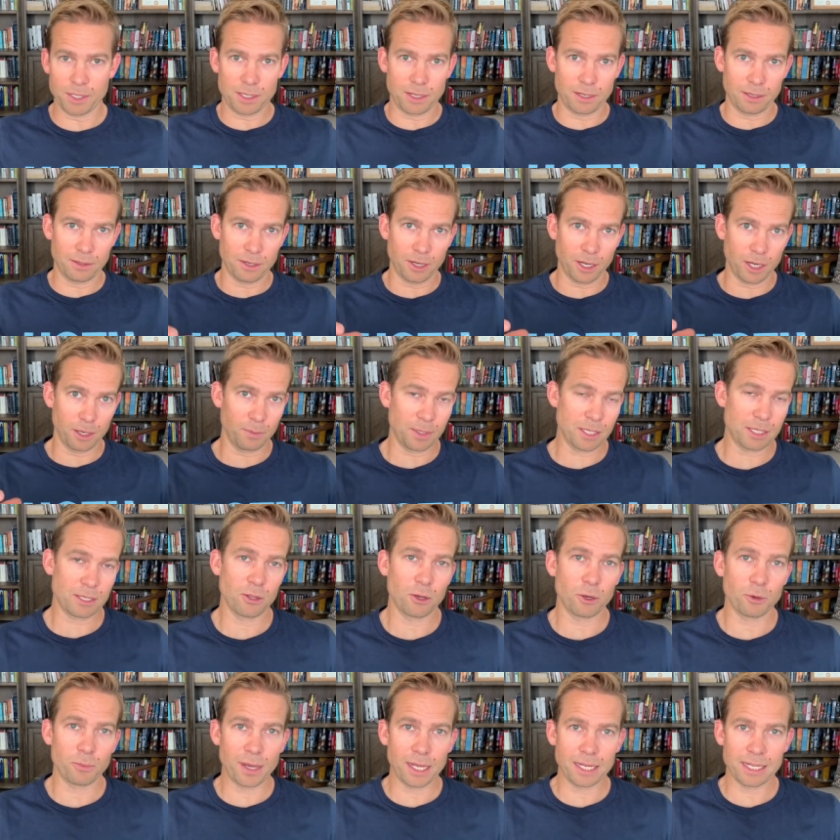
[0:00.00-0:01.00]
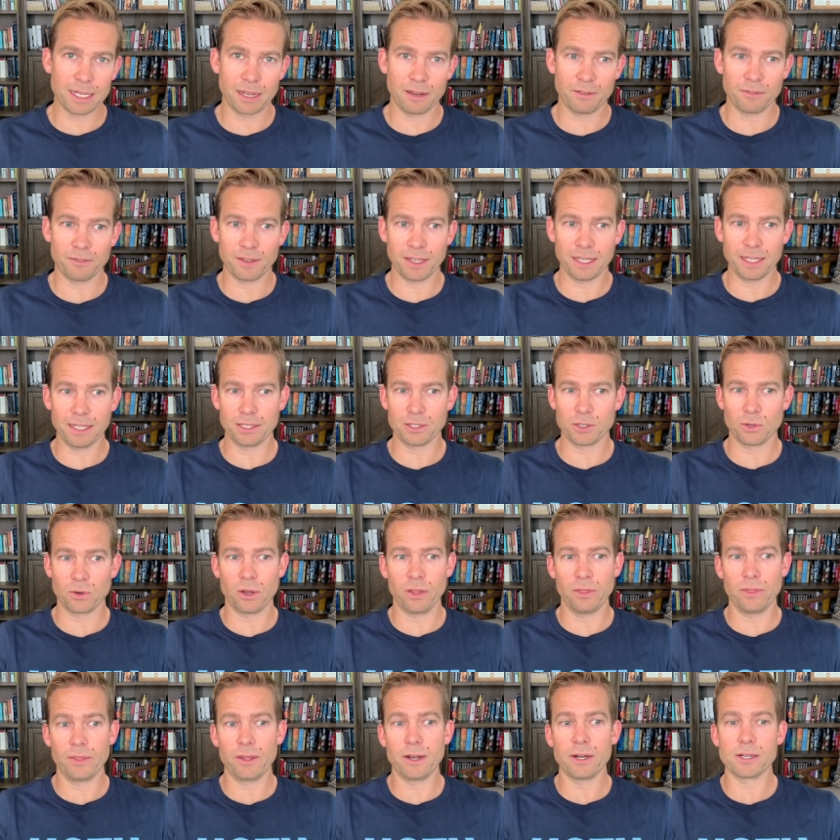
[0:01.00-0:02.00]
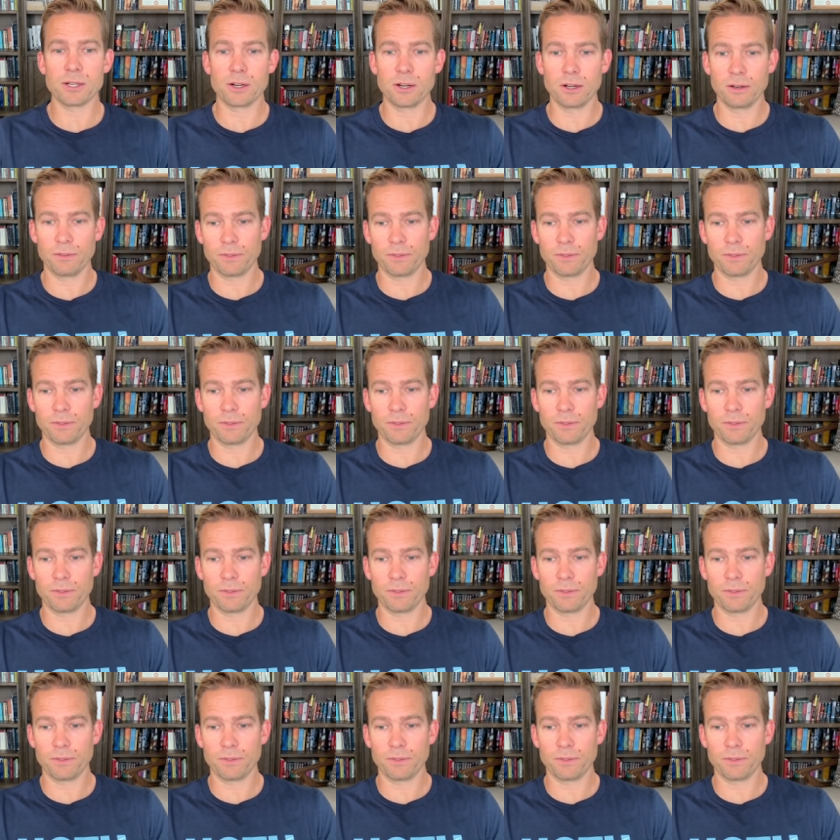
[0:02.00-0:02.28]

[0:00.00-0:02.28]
They're going to be slowed by 10 feet, and so on their turn,